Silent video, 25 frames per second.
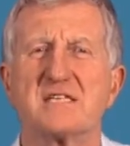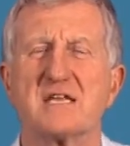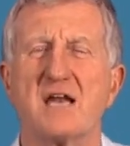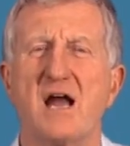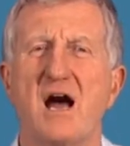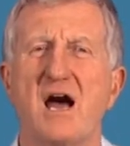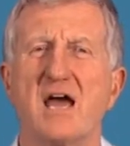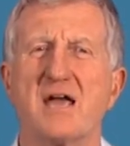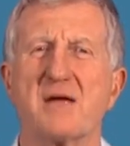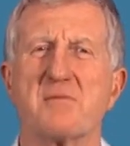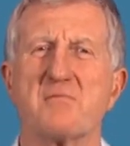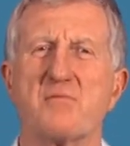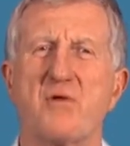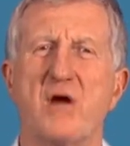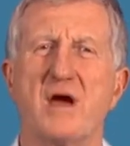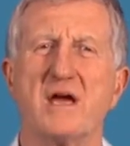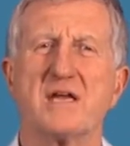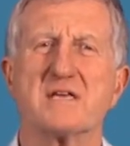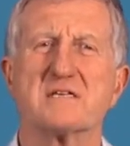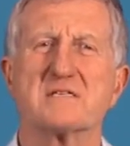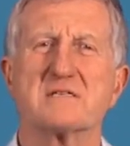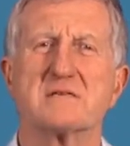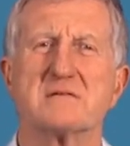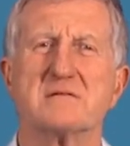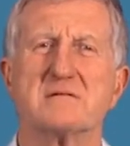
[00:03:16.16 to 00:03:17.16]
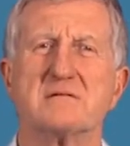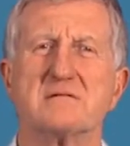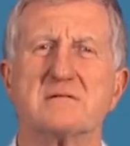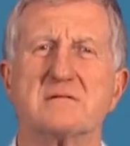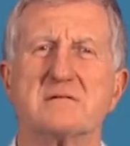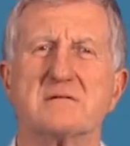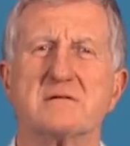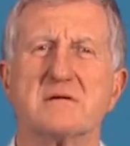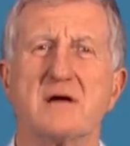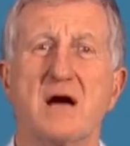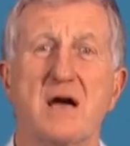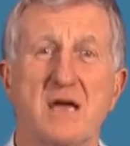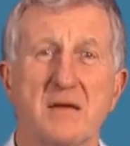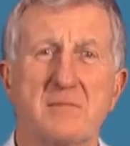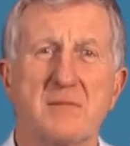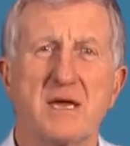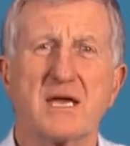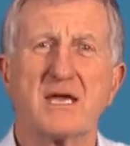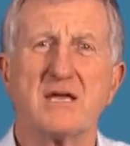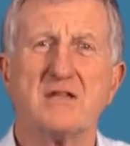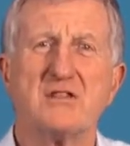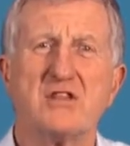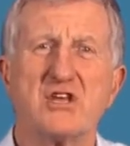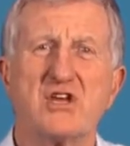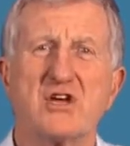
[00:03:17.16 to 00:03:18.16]
that I am right, I'm
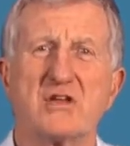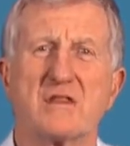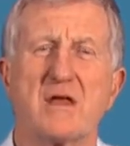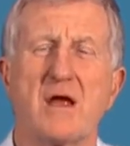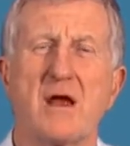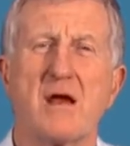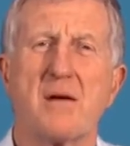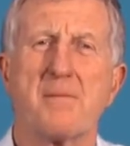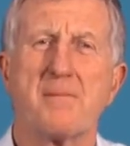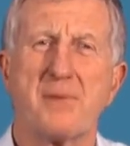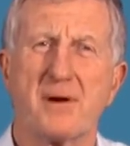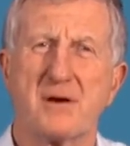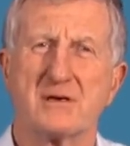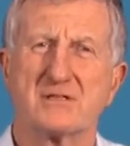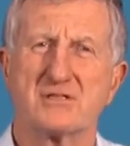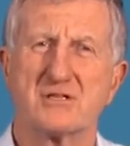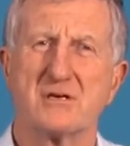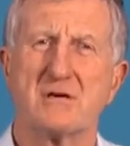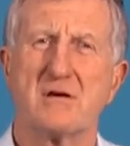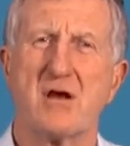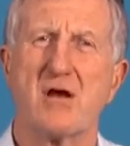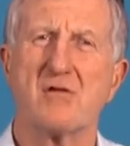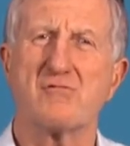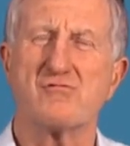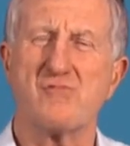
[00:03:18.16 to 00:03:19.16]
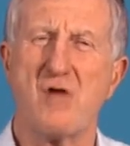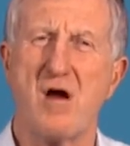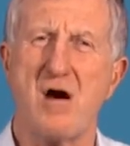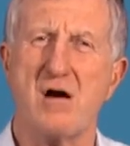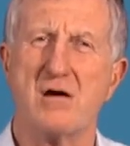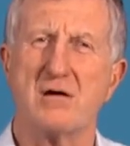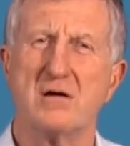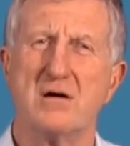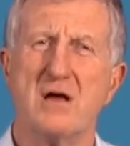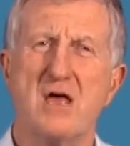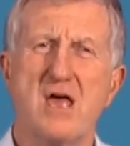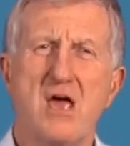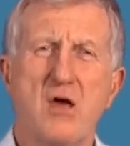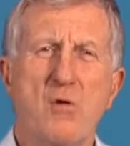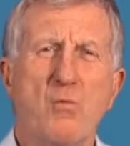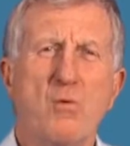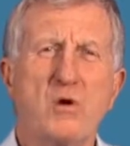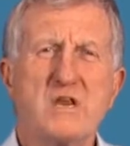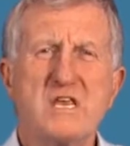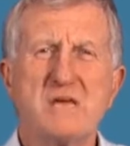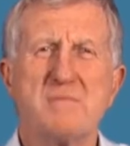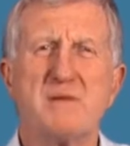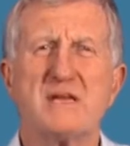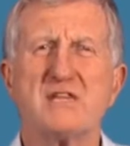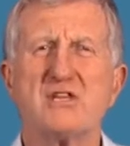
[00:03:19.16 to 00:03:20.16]
making the other person wrong.
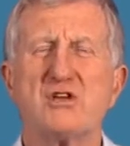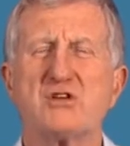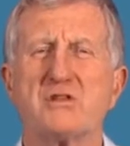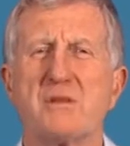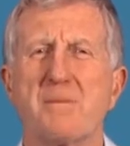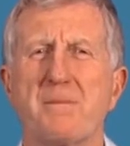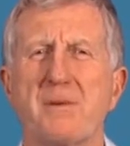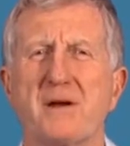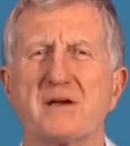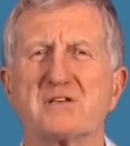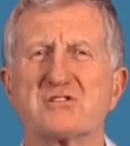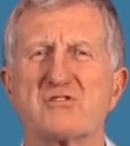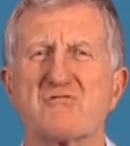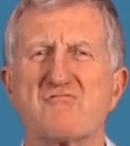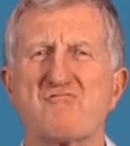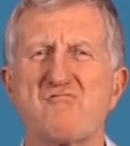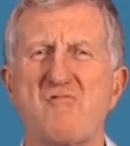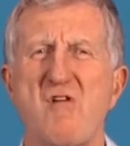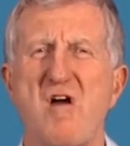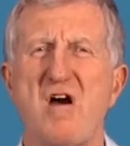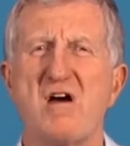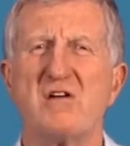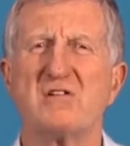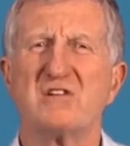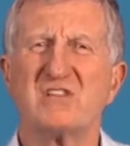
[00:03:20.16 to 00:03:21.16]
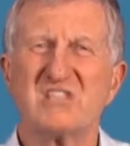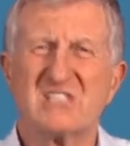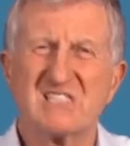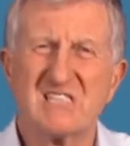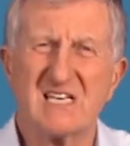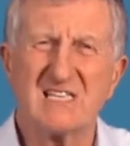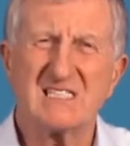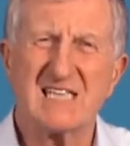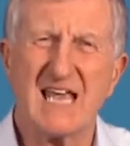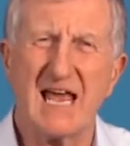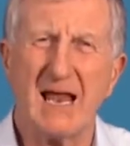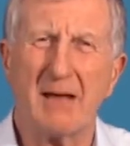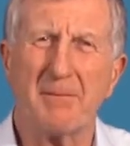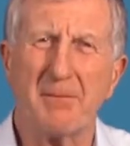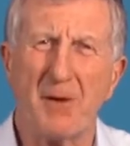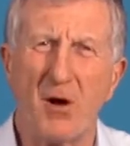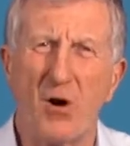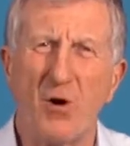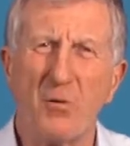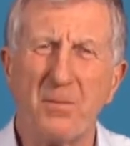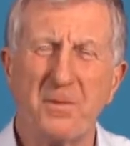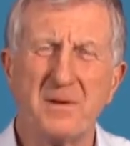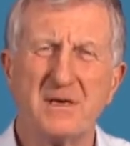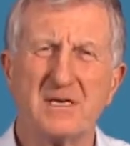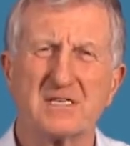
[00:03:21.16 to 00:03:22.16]
When you make the other person wrong, does this help
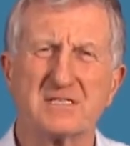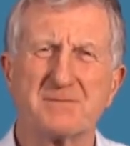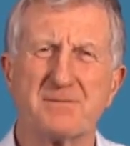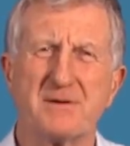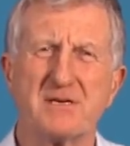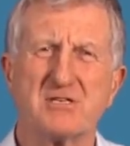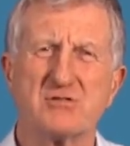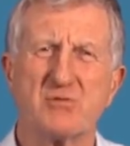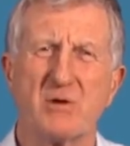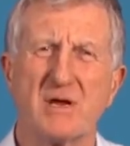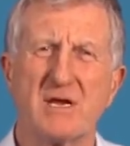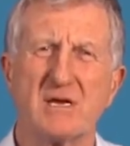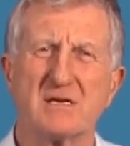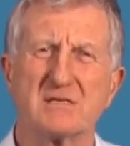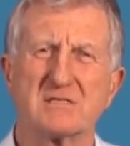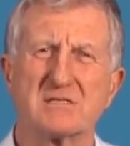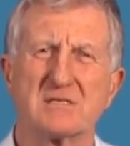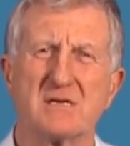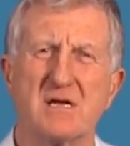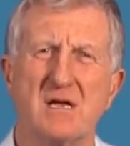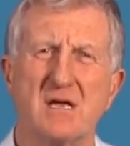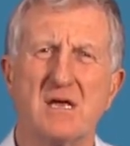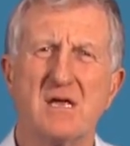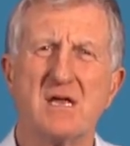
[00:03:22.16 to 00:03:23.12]
openness between us?